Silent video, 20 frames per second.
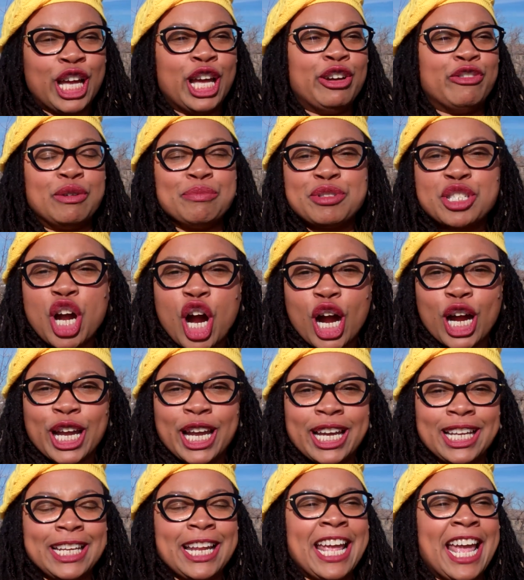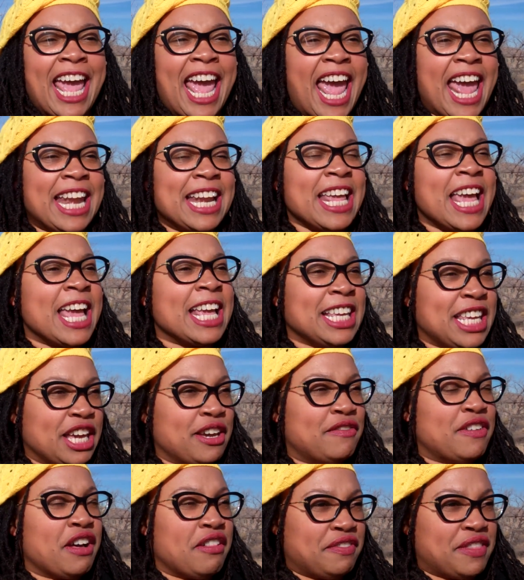from Target and
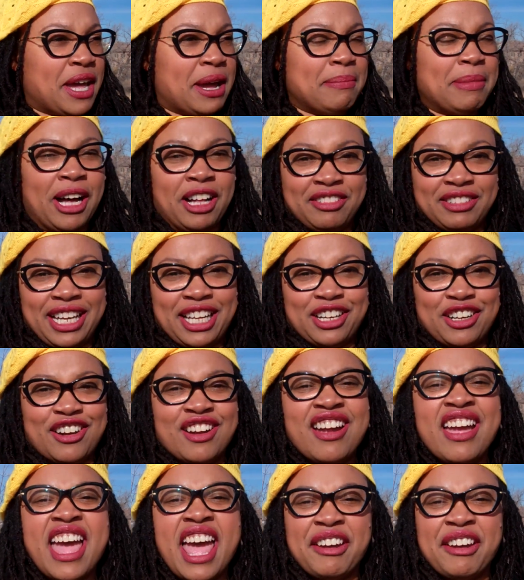give them a letter.